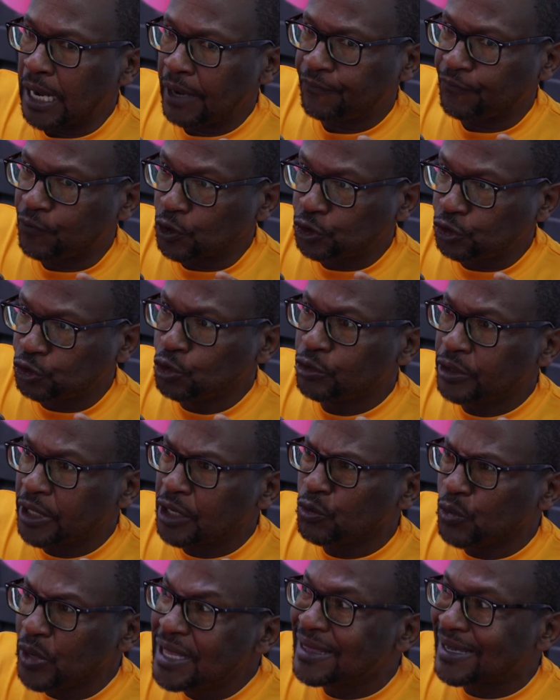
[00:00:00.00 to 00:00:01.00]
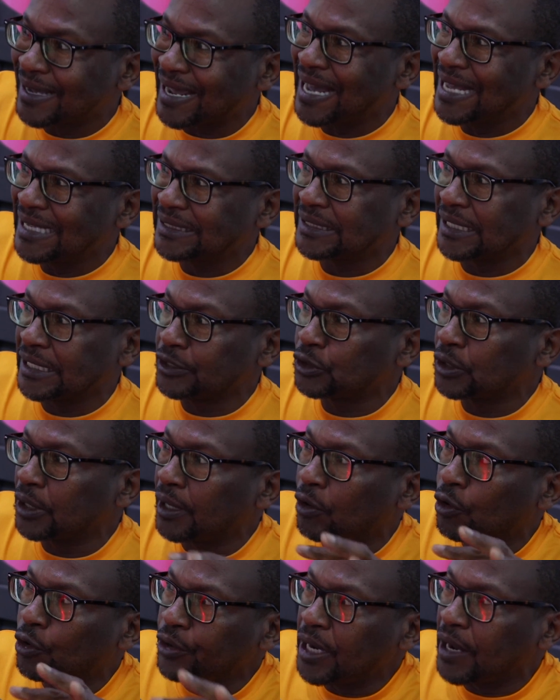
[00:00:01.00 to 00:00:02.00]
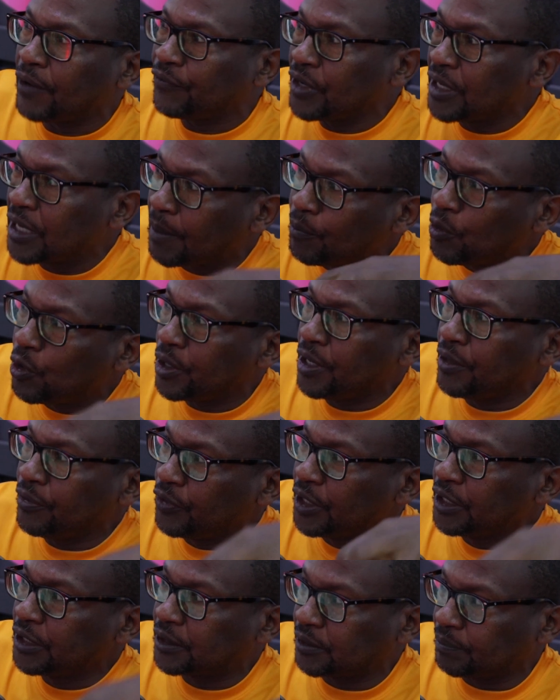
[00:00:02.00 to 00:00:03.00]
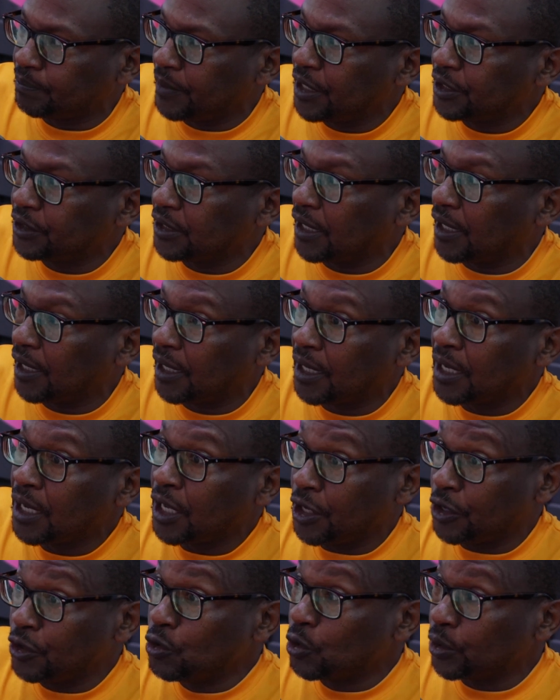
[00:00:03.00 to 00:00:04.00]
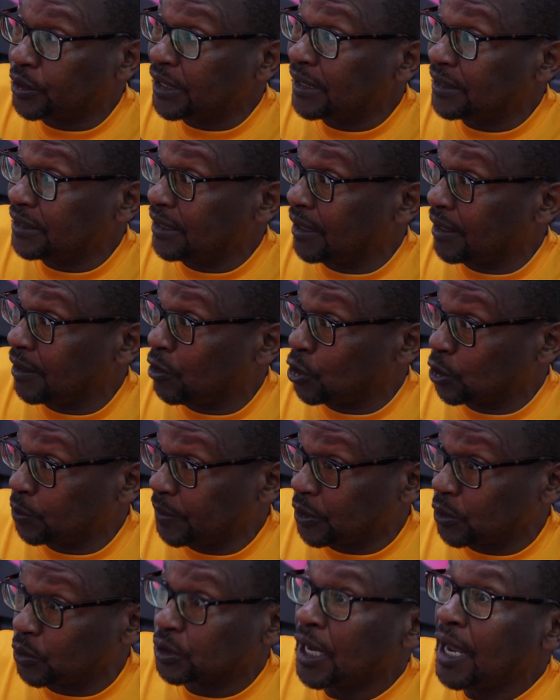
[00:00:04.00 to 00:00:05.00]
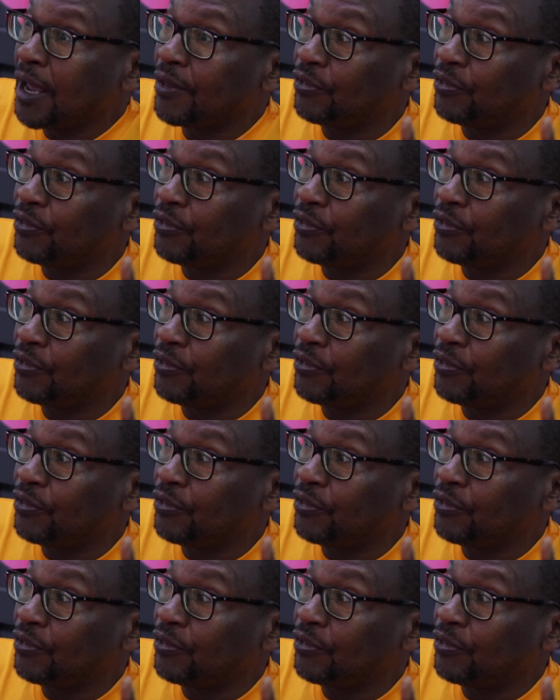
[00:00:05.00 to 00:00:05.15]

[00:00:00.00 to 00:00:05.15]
for children with cancer is only available in these major, tertiary hospitals.